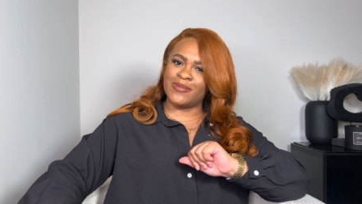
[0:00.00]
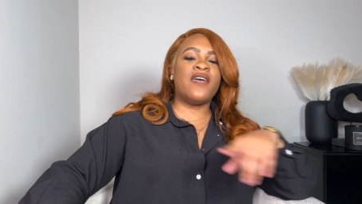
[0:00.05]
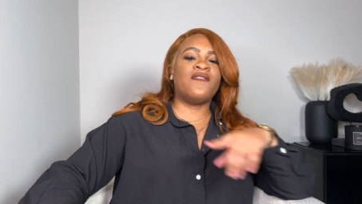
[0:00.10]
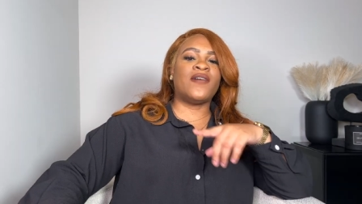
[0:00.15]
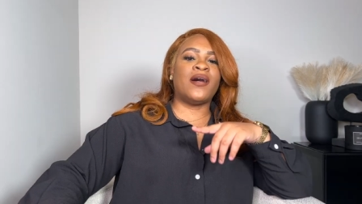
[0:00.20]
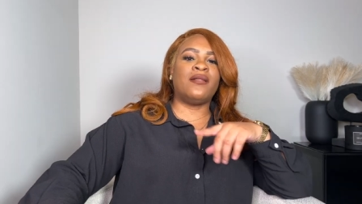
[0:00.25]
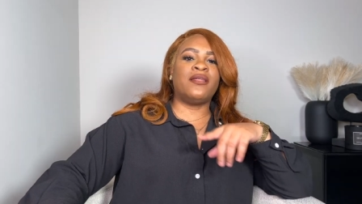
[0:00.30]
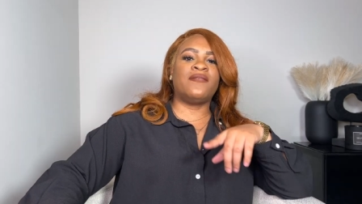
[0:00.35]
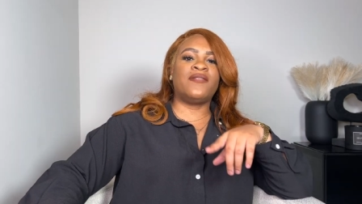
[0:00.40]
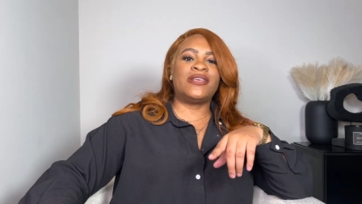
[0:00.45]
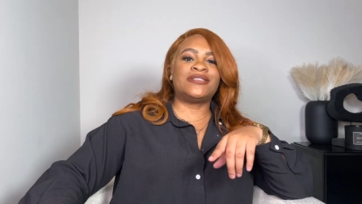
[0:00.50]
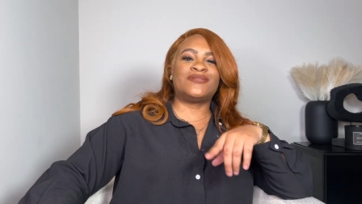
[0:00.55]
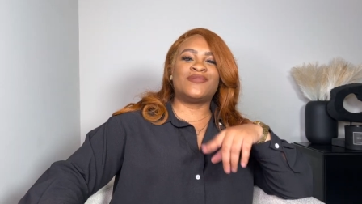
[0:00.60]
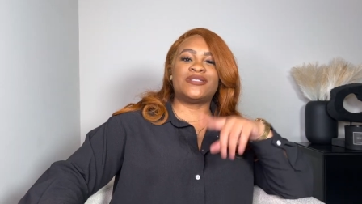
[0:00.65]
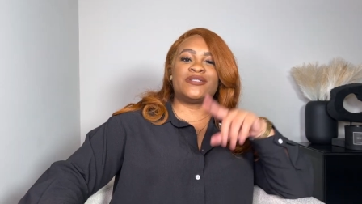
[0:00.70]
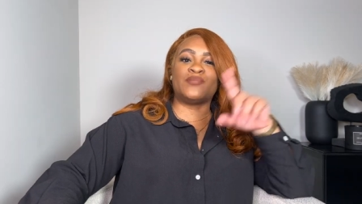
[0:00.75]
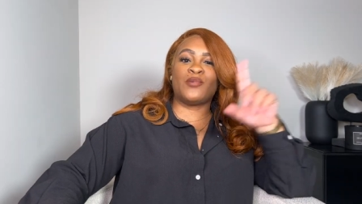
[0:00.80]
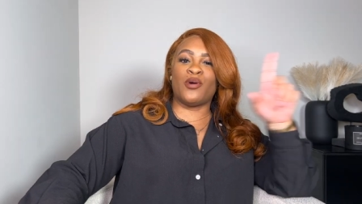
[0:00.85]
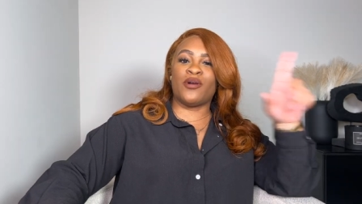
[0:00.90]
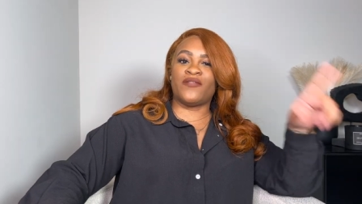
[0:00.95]
If only this
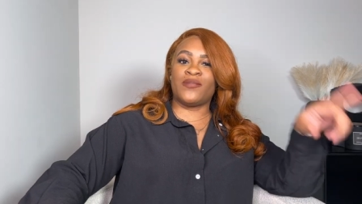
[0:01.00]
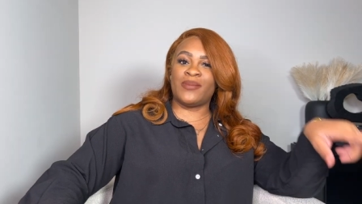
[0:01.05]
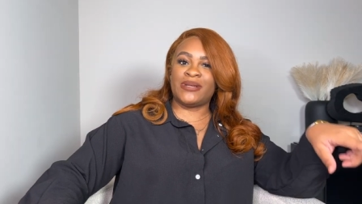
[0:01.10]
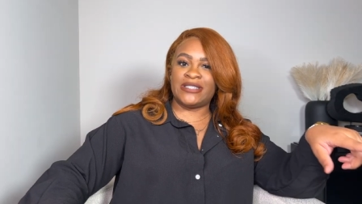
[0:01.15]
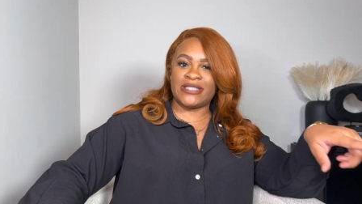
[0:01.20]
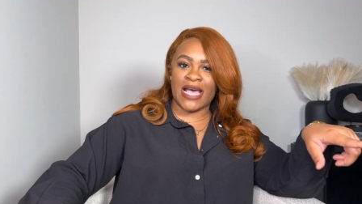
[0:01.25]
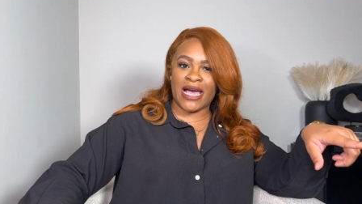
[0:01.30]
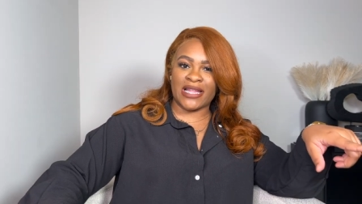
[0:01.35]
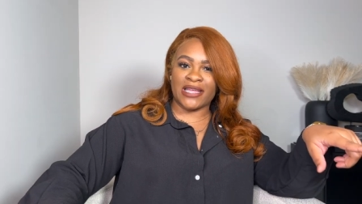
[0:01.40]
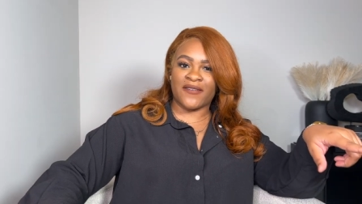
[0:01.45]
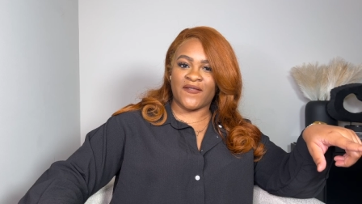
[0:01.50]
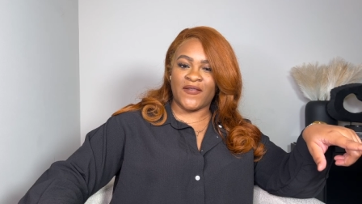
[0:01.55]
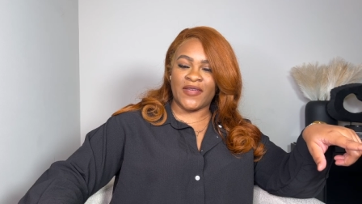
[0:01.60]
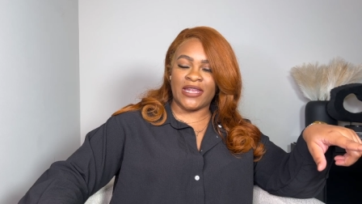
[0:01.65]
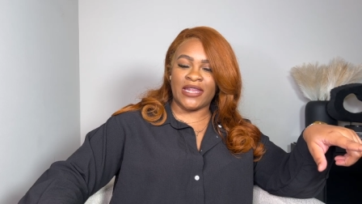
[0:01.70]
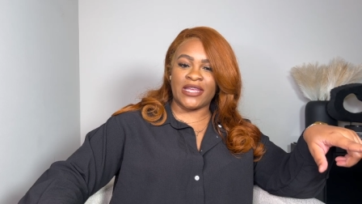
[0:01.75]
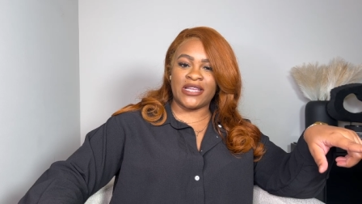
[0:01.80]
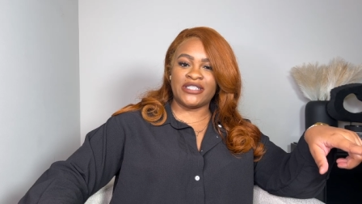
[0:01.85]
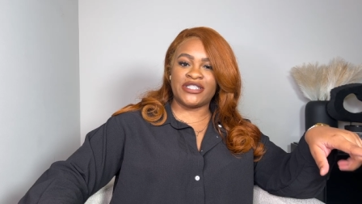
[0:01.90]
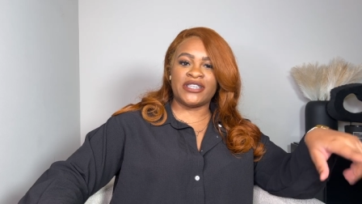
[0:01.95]
was more of a metallic
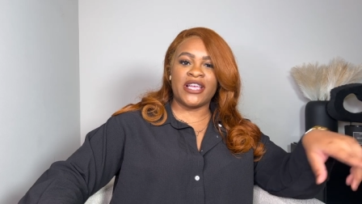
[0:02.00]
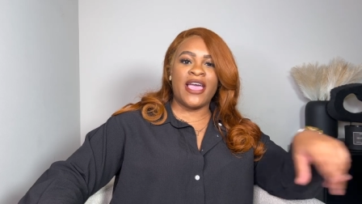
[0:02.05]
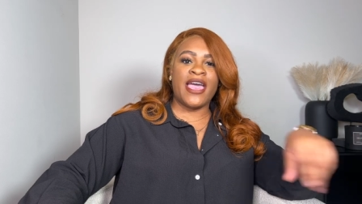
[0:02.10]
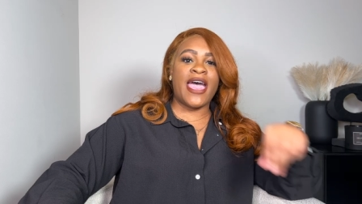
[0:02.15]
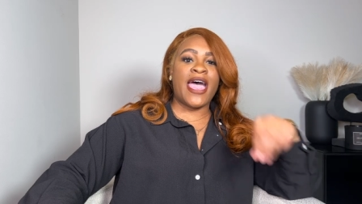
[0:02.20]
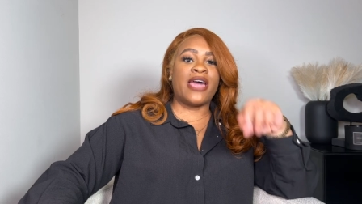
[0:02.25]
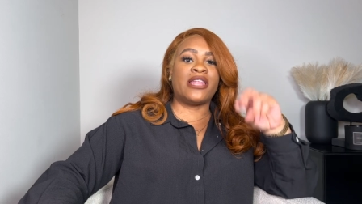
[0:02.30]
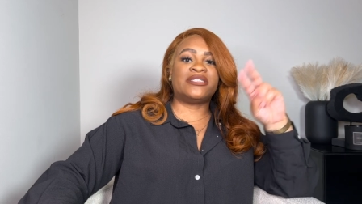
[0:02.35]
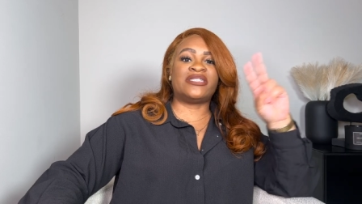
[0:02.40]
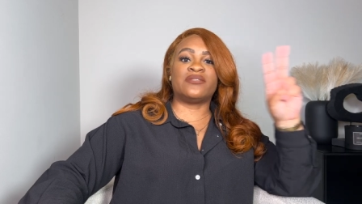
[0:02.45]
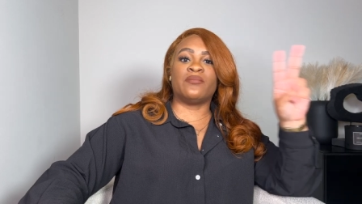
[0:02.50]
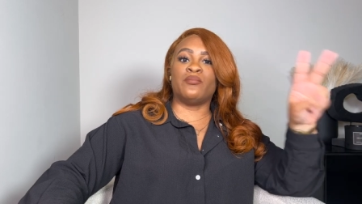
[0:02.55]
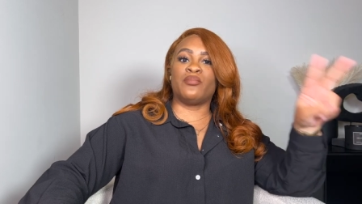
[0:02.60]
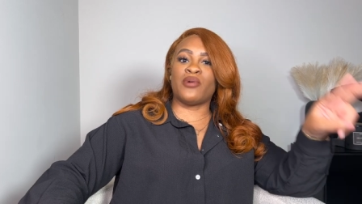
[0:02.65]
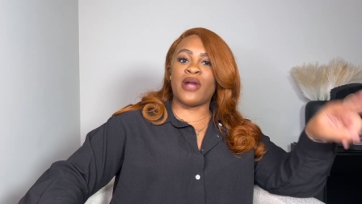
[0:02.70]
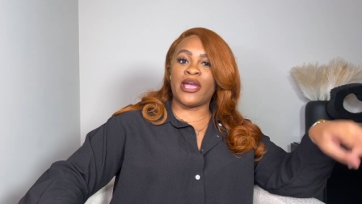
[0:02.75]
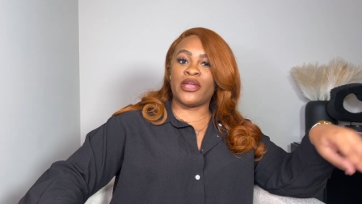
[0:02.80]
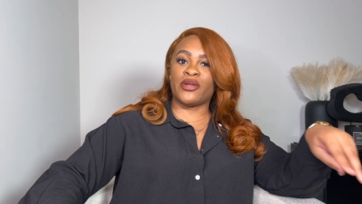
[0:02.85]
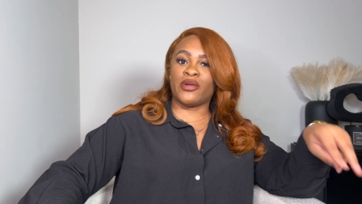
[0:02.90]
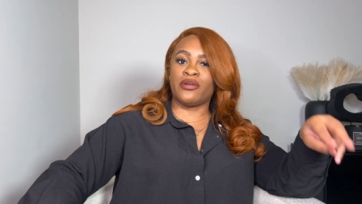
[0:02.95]
finish, had some
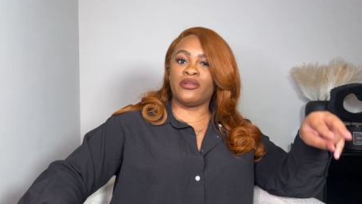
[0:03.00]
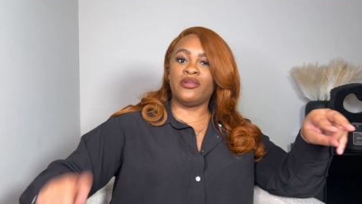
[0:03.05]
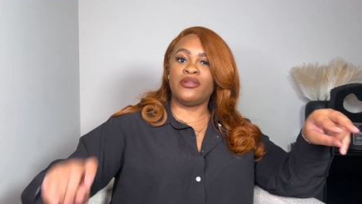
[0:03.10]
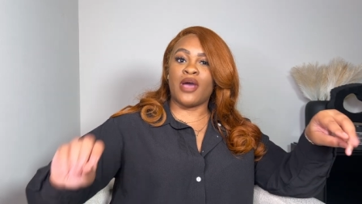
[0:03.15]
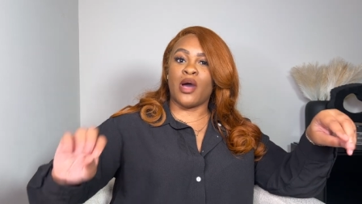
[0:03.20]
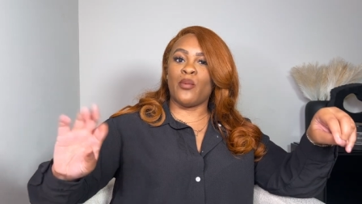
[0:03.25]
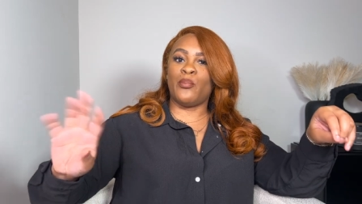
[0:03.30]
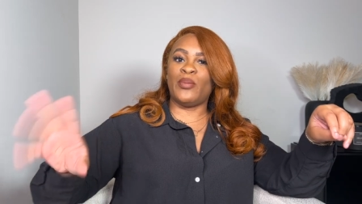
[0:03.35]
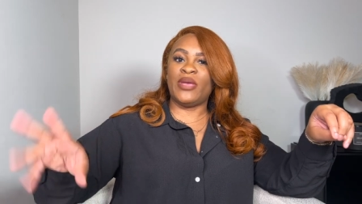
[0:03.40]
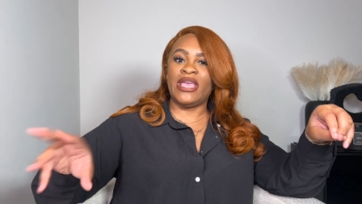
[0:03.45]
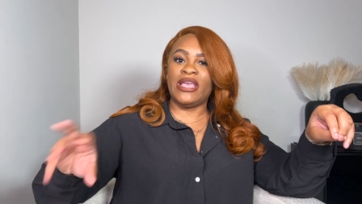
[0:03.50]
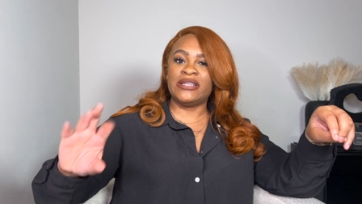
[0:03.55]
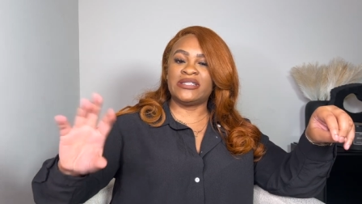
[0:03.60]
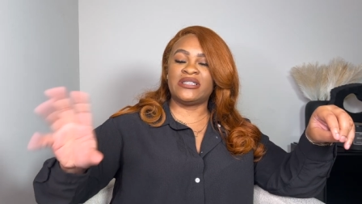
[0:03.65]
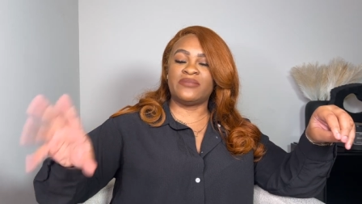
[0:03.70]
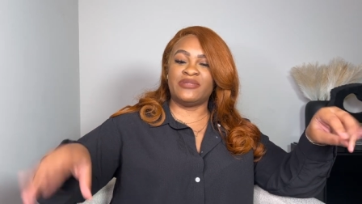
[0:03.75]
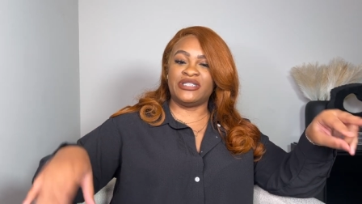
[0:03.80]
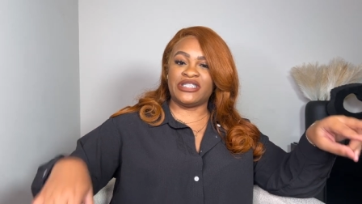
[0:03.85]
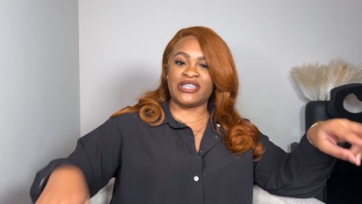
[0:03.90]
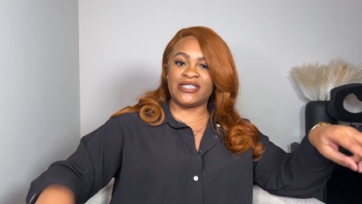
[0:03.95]
brighter, you know, pinks
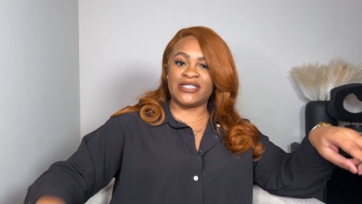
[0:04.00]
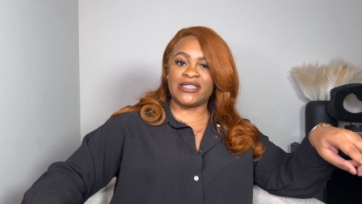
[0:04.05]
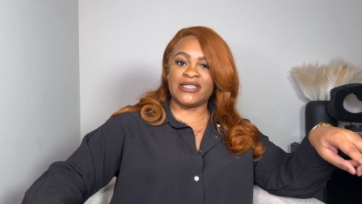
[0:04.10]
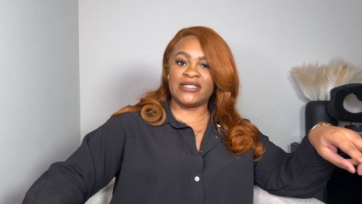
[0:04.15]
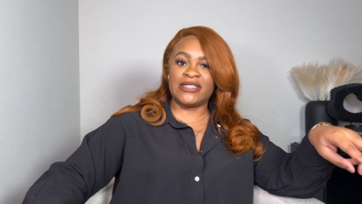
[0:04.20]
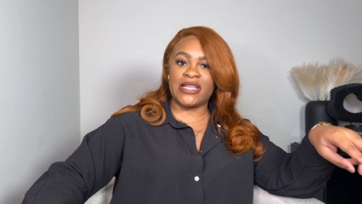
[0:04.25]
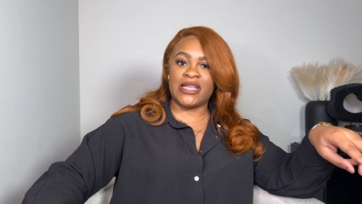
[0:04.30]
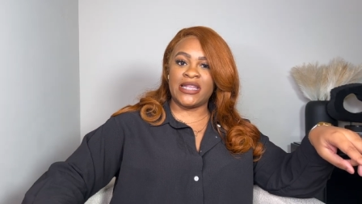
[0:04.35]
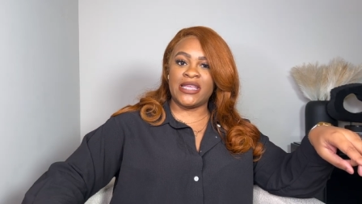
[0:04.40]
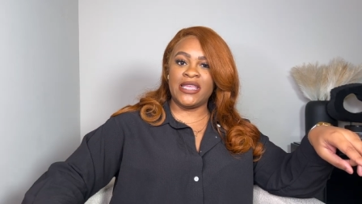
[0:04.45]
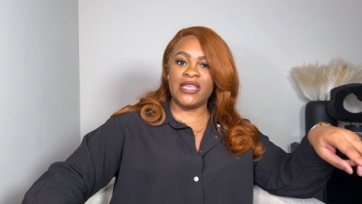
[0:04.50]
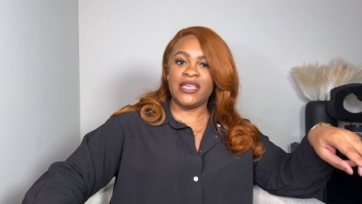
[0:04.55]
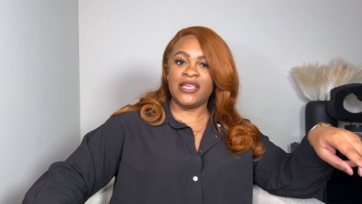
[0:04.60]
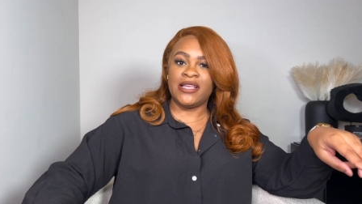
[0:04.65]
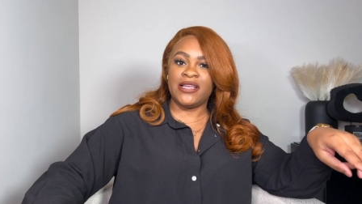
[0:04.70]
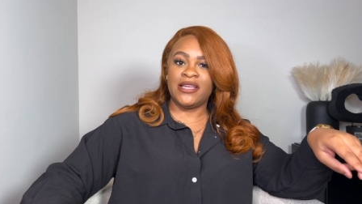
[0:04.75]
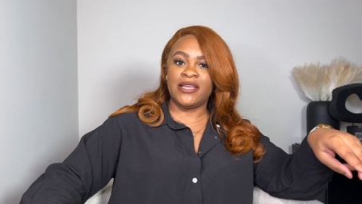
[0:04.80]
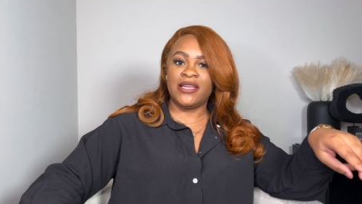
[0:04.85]
and magentas in it,